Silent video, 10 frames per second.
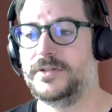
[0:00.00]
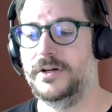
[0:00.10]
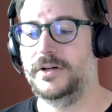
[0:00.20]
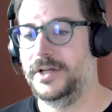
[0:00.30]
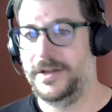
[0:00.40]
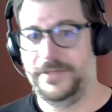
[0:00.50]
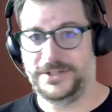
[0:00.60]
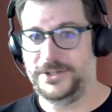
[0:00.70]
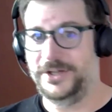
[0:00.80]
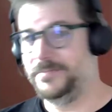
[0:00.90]
So
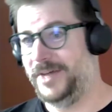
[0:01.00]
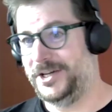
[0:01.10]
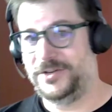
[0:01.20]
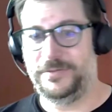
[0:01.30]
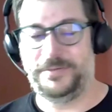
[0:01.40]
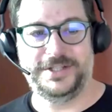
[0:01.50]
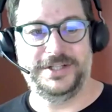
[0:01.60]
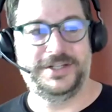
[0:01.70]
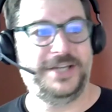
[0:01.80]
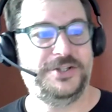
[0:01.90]
there's not much of a
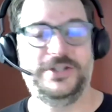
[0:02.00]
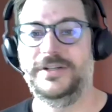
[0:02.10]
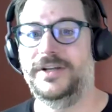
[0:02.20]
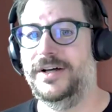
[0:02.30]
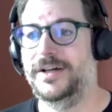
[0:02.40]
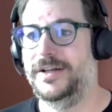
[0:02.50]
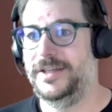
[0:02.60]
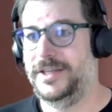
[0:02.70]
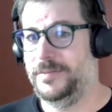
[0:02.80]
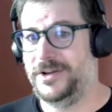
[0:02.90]
presentation
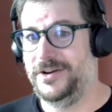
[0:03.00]
here